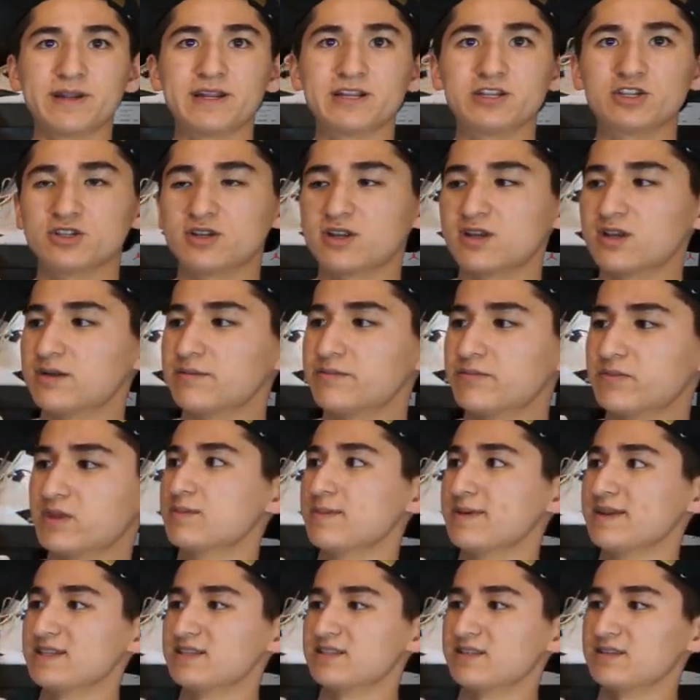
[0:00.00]
H&M.
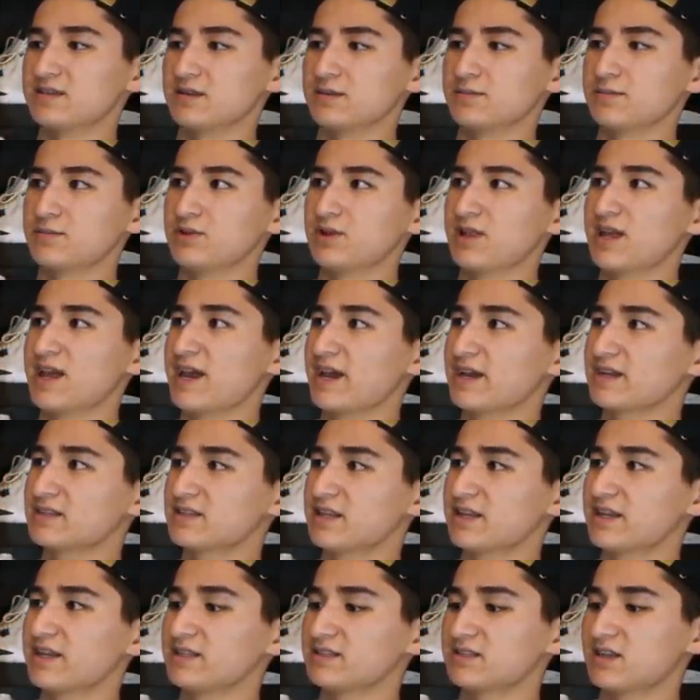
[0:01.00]
Basically a black
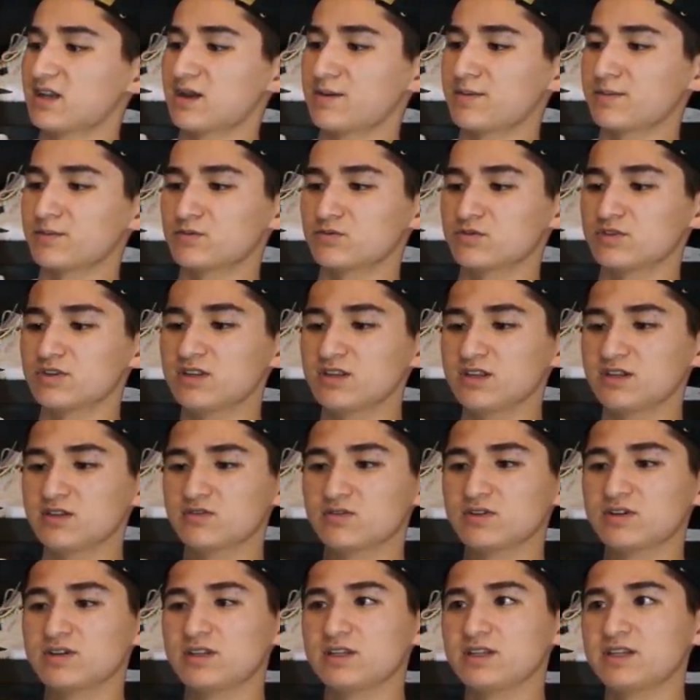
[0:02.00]
tank top, a
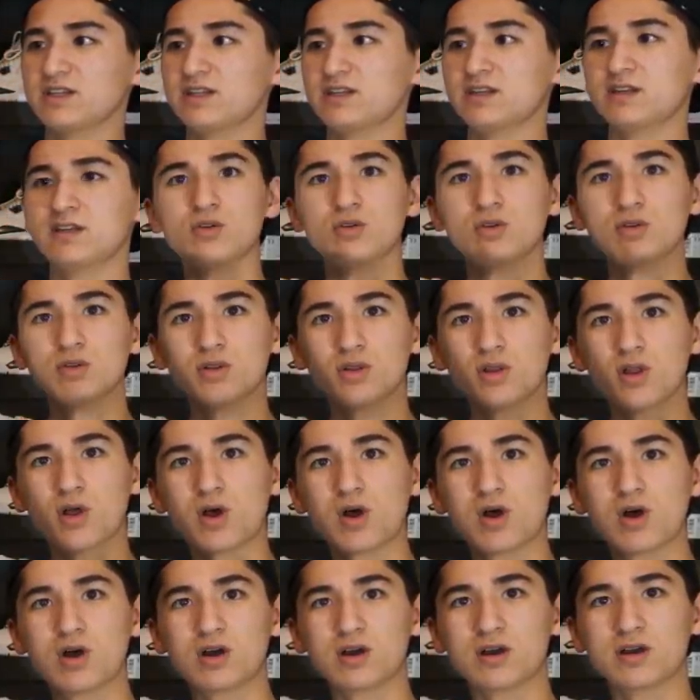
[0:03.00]
really
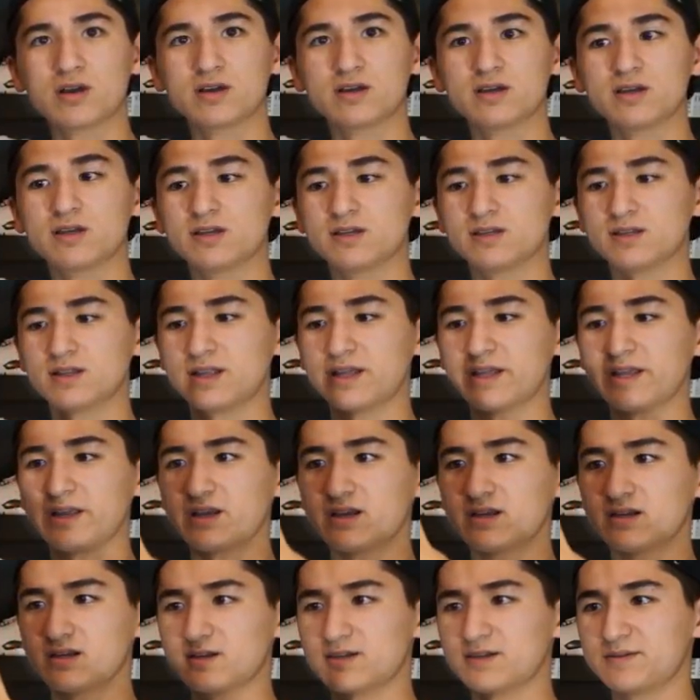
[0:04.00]
long,
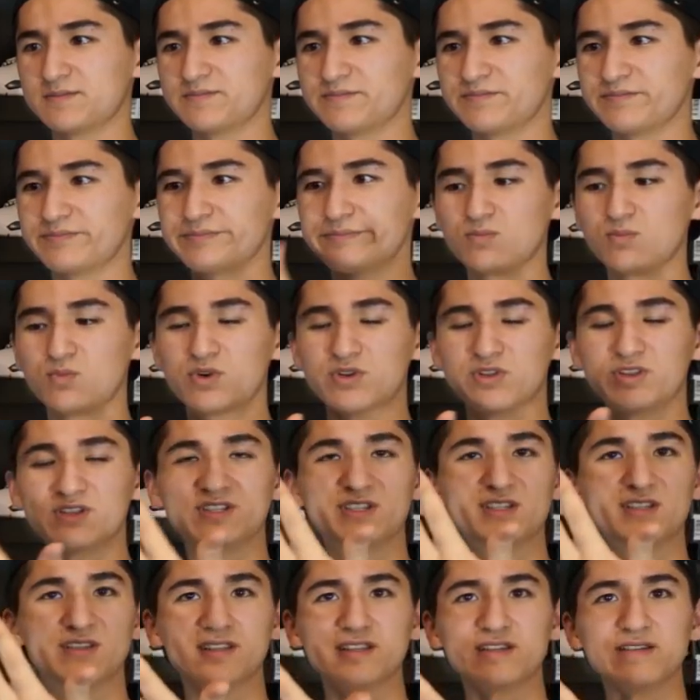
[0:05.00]
like where the
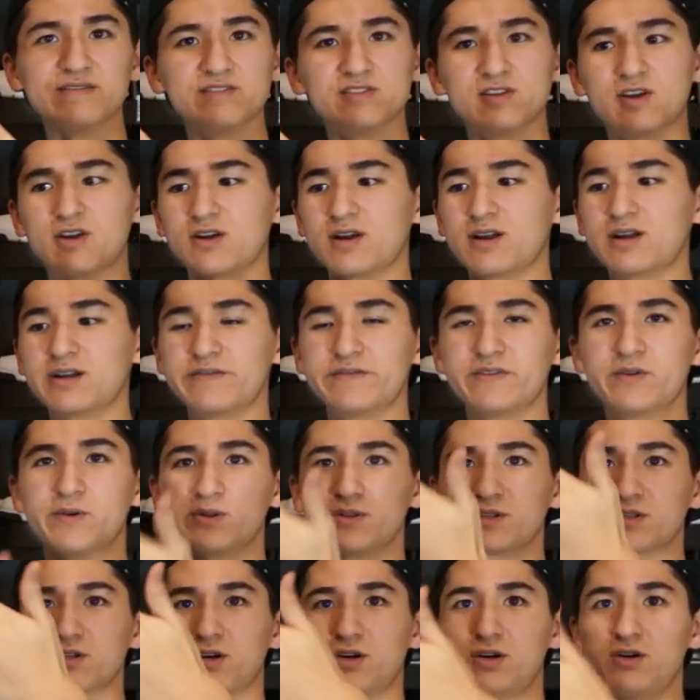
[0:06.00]
sleeves are. I don't even know
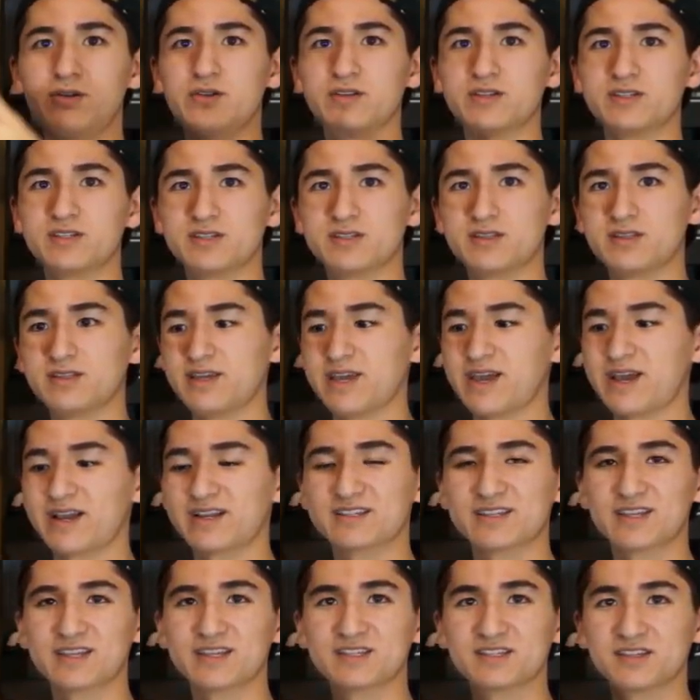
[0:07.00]
what to call this. The
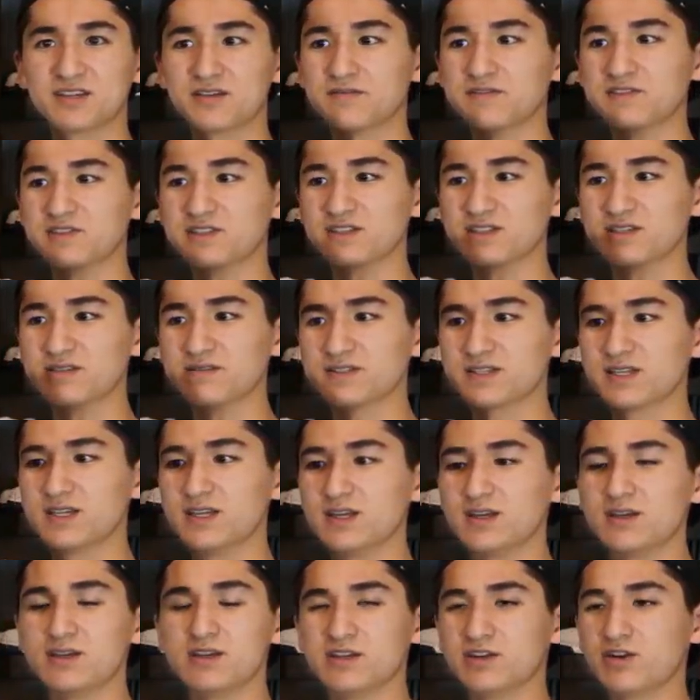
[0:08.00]
excess of sleeves,
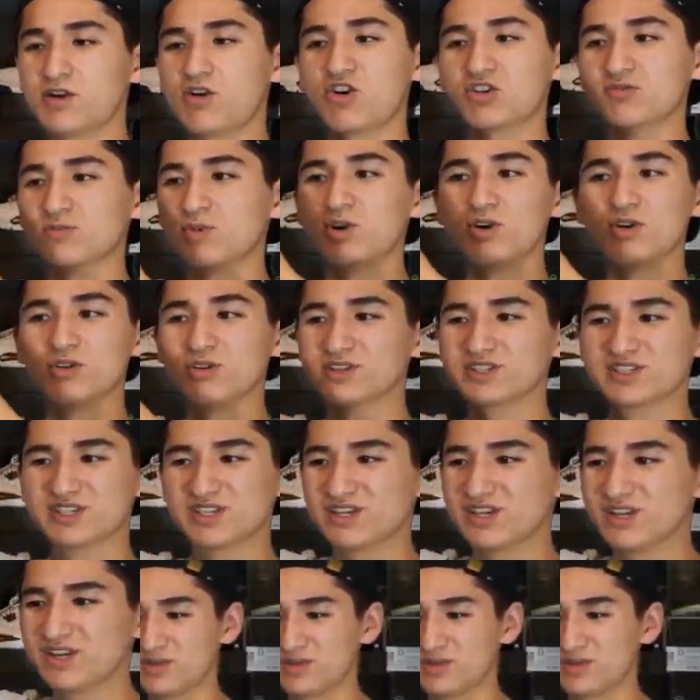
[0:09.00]
your armholes.